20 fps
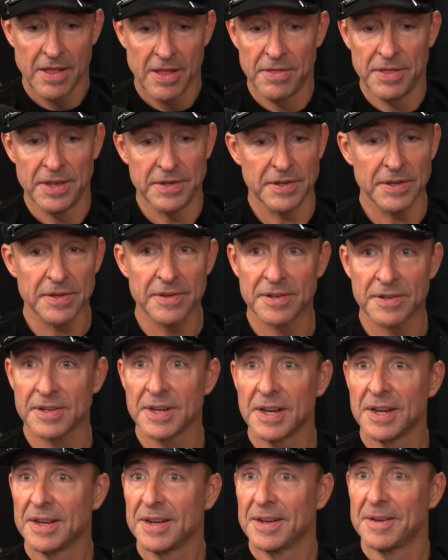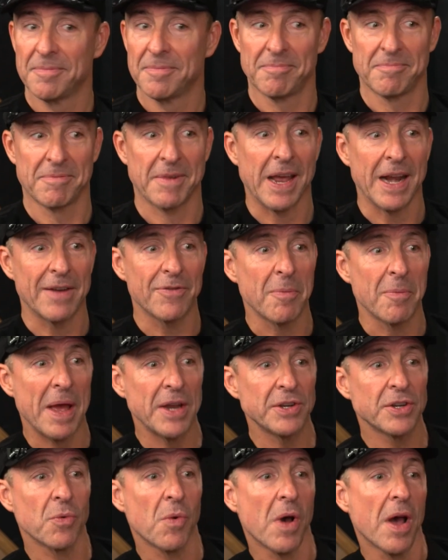This is kind of a
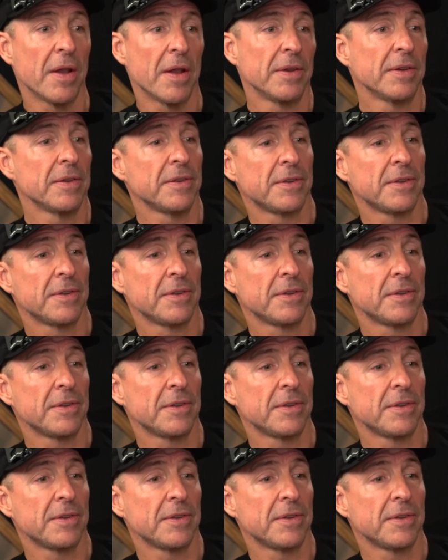magic wand.